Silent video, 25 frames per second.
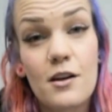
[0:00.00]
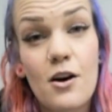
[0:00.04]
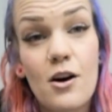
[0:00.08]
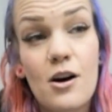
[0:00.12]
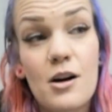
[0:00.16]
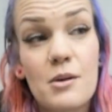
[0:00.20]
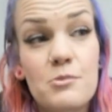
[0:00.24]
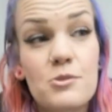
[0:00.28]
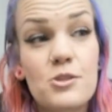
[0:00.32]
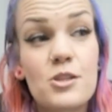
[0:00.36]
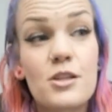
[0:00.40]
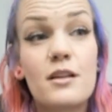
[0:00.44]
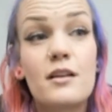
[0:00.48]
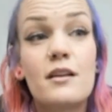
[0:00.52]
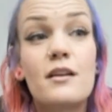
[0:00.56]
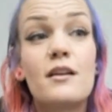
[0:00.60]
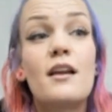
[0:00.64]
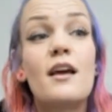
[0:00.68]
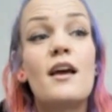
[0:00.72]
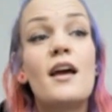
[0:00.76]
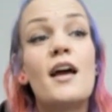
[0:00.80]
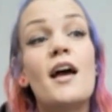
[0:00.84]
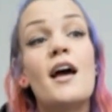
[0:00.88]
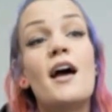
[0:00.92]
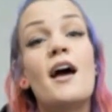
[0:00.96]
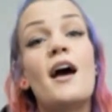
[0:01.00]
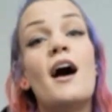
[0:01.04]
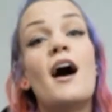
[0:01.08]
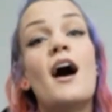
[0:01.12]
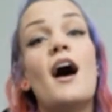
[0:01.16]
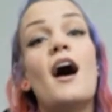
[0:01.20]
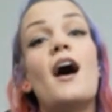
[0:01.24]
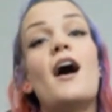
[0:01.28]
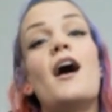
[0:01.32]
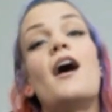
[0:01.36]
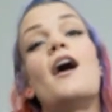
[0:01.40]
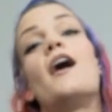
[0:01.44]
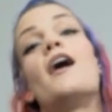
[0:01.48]
option.
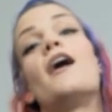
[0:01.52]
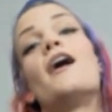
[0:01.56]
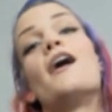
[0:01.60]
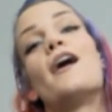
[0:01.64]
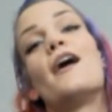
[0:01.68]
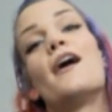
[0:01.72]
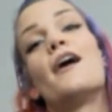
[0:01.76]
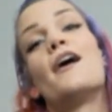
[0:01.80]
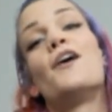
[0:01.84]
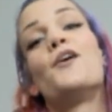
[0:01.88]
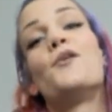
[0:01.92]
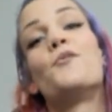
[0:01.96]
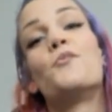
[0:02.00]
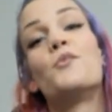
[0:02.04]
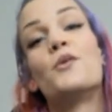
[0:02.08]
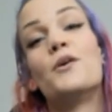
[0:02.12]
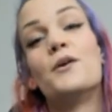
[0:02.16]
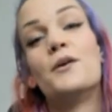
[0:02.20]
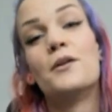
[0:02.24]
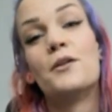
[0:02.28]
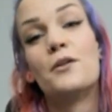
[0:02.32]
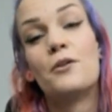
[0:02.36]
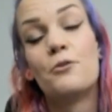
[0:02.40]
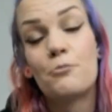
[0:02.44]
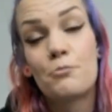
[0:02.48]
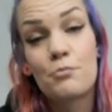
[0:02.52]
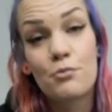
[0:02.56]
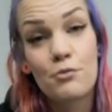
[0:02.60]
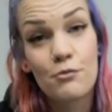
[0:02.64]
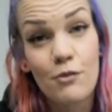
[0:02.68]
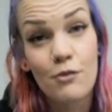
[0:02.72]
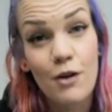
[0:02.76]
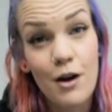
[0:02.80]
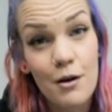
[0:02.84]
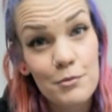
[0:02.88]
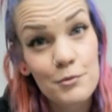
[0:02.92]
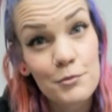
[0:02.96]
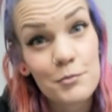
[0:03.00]
I will
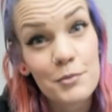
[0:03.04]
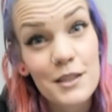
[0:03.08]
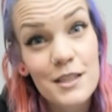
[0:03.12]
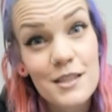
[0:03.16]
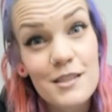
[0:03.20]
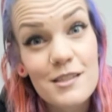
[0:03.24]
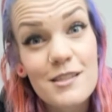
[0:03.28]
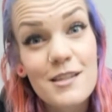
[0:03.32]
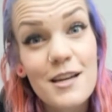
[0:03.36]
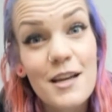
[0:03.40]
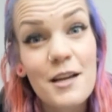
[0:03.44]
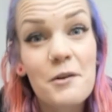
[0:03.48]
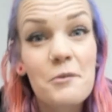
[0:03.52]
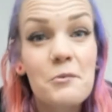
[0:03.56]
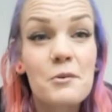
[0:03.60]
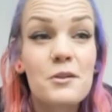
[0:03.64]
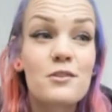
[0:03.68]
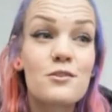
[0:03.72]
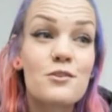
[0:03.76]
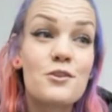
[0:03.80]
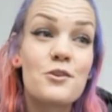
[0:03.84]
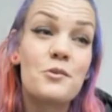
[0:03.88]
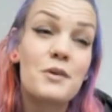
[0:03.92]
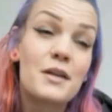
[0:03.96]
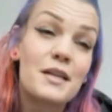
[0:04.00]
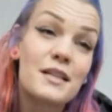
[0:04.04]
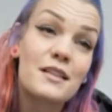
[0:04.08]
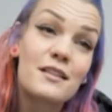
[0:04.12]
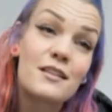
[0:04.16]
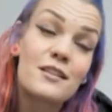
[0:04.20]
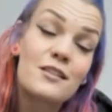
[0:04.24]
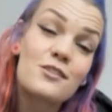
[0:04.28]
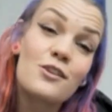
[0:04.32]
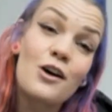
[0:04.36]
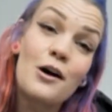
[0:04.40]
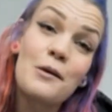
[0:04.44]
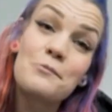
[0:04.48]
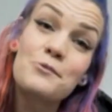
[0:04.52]
probably stick with doing
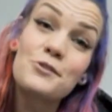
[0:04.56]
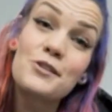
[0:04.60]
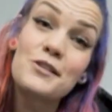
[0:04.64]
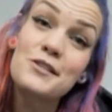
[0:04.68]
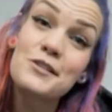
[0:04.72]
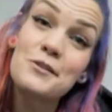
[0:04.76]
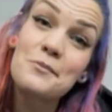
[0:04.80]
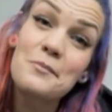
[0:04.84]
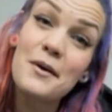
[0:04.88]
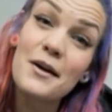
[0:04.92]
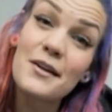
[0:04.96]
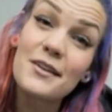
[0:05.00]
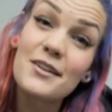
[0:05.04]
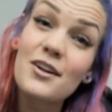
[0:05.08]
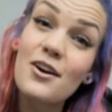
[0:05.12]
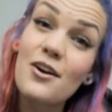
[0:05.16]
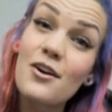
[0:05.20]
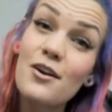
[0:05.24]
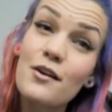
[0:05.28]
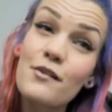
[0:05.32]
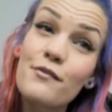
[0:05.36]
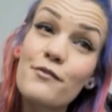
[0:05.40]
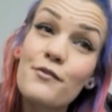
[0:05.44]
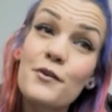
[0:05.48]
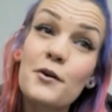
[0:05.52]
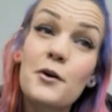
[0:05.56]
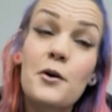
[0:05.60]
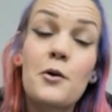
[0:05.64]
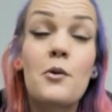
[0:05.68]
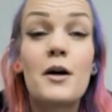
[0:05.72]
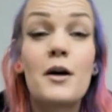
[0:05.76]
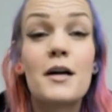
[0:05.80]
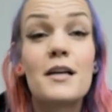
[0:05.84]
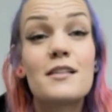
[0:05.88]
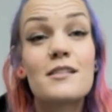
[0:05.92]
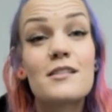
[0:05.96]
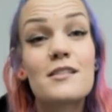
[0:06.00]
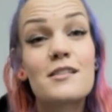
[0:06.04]
this option to my car for
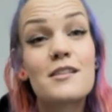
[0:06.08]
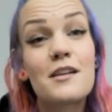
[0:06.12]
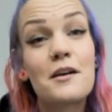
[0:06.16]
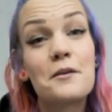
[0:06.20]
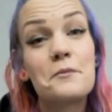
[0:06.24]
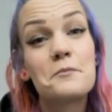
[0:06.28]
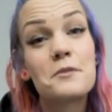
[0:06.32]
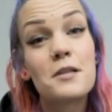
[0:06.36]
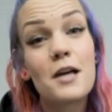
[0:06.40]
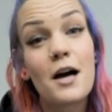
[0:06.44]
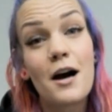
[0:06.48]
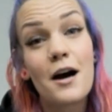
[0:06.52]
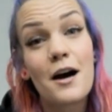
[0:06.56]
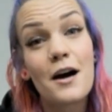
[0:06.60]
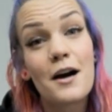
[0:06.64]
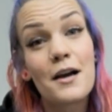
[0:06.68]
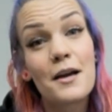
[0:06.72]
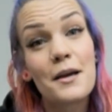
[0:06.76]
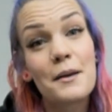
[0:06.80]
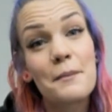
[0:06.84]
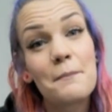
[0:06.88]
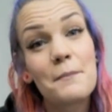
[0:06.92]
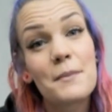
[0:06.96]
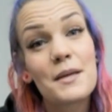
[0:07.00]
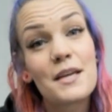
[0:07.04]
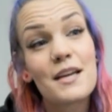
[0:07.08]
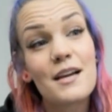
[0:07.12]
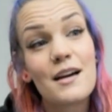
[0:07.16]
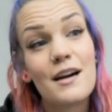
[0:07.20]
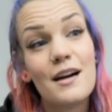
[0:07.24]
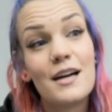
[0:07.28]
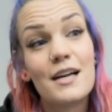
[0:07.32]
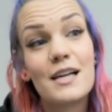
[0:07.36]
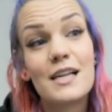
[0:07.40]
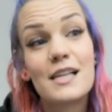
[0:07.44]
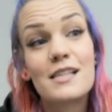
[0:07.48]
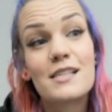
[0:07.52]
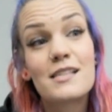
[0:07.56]
quite some time
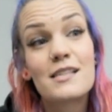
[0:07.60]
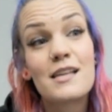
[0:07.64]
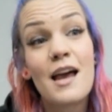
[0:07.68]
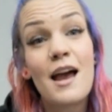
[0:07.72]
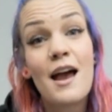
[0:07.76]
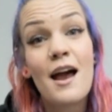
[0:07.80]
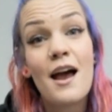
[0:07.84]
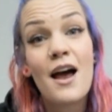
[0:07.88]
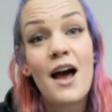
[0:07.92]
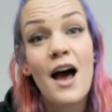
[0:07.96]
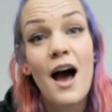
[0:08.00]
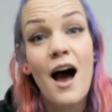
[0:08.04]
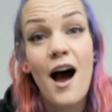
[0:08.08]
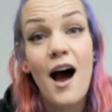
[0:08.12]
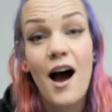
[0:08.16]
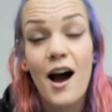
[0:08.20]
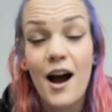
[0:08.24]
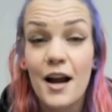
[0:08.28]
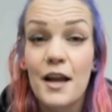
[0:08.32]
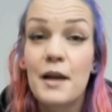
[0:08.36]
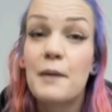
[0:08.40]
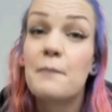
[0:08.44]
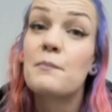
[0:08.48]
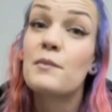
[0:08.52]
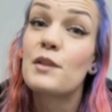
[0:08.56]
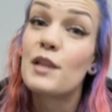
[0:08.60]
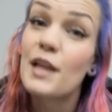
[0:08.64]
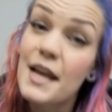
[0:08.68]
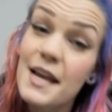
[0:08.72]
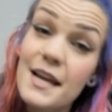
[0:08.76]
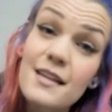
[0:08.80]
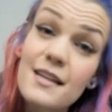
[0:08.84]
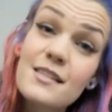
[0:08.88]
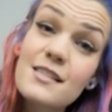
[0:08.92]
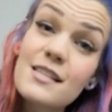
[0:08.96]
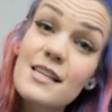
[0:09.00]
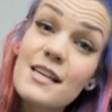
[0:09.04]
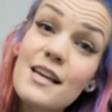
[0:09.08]
because I am
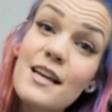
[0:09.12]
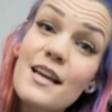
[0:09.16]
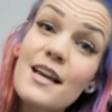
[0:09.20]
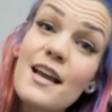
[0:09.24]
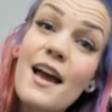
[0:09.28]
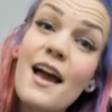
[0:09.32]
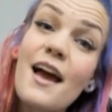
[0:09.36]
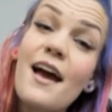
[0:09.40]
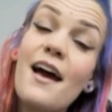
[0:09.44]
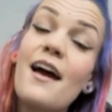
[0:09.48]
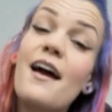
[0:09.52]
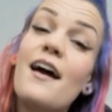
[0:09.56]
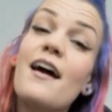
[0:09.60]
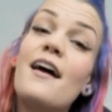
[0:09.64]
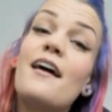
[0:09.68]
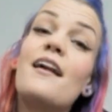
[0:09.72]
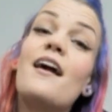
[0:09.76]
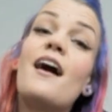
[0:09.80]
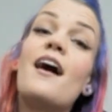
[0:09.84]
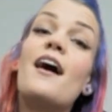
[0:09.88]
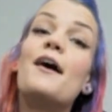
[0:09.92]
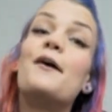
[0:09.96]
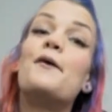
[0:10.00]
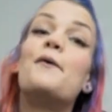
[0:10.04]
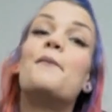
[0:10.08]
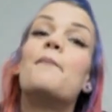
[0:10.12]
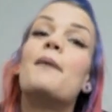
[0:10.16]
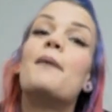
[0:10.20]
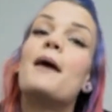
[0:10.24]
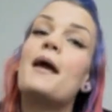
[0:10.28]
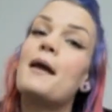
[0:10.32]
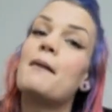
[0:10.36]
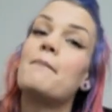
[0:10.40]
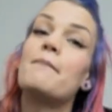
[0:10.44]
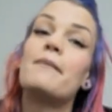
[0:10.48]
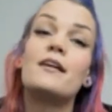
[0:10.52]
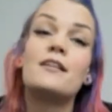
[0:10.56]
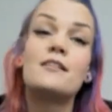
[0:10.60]
lazy and I don't
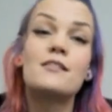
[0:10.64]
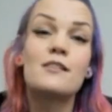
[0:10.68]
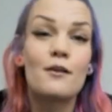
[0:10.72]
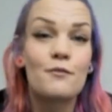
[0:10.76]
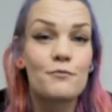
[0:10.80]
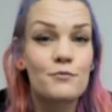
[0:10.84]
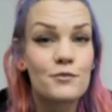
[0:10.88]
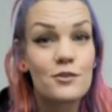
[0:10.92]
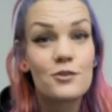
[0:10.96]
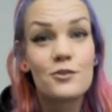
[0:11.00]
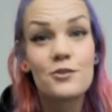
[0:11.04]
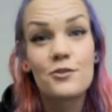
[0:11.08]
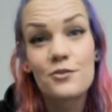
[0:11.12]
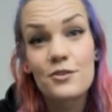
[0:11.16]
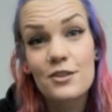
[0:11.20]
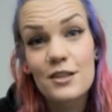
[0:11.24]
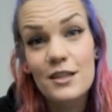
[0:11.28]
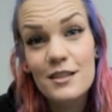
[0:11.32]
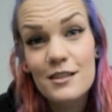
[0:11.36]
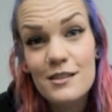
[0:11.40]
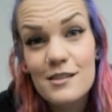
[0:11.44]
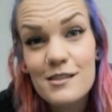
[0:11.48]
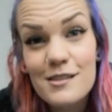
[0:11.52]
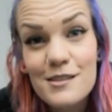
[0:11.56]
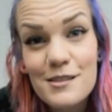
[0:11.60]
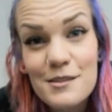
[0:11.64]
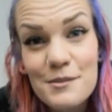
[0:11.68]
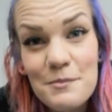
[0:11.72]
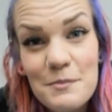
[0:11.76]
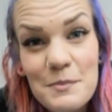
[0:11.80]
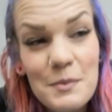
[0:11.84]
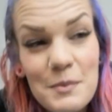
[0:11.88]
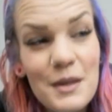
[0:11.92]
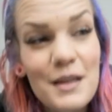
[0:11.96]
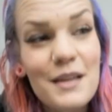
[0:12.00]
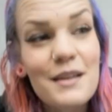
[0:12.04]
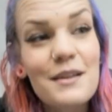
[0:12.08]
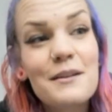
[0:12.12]
pay myself to do this.
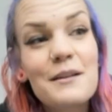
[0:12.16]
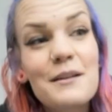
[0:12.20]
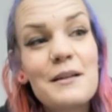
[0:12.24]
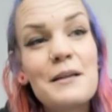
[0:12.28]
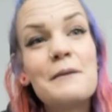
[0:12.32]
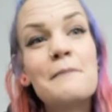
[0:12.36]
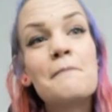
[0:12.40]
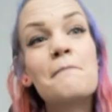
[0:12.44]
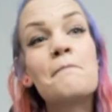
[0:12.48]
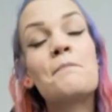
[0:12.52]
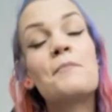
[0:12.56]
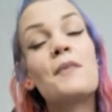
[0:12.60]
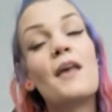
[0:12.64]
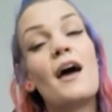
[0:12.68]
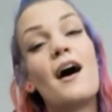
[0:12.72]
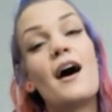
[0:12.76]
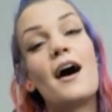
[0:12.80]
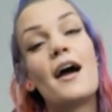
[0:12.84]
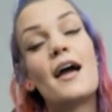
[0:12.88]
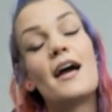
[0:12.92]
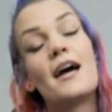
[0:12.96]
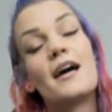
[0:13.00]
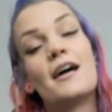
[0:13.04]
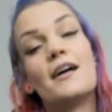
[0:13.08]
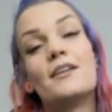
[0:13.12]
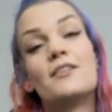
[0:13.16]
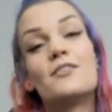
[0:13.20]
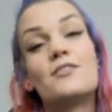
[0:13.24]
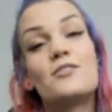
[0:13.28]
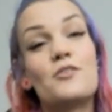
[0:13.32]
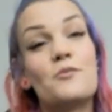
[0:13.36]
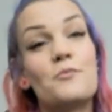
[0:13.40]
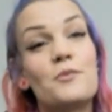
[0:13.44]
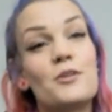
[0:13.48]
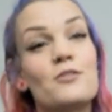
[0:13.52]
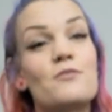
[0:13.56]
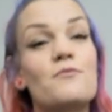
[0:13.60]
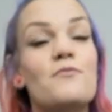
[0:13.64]
But I had
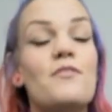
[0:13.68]
so much